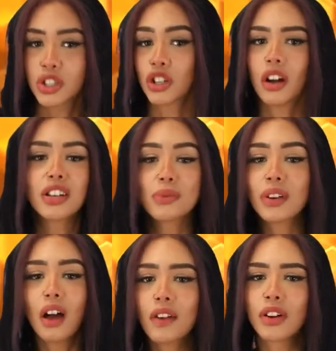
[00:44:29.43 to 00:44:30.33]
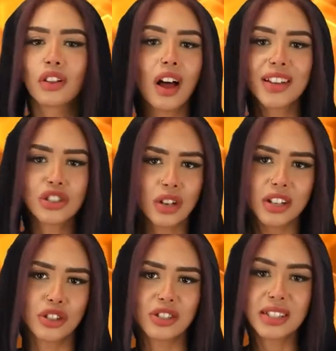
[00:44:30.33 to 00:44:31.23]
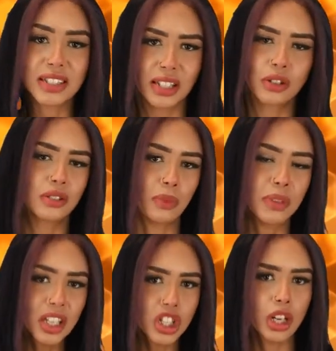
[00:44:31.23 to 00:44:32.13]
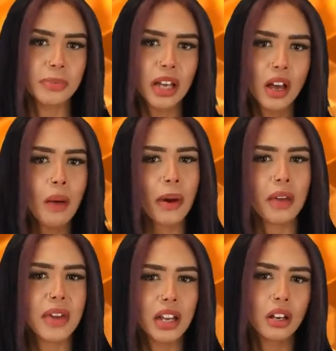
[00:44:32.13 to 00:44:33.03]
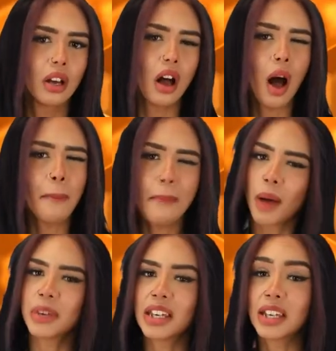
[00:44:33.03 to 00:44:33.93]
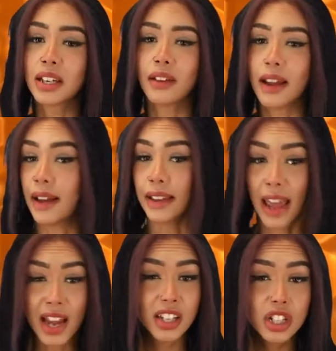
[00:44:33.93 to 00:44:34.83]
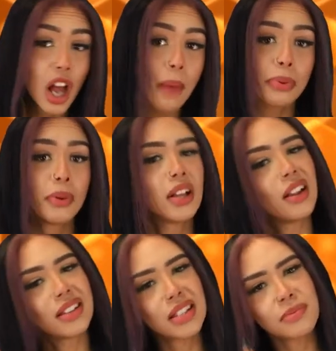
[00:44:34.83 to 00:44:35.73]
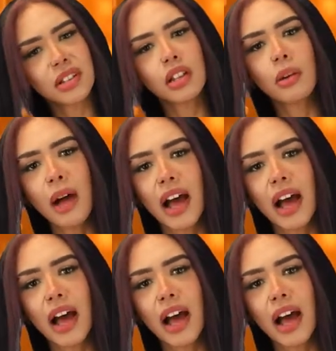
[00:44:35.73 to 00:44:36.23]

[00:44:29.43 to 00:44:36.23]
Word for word: were starting to uncover lost treasures and secrets from Egypt, but I mean, a mummy in a candy shop? Seems a little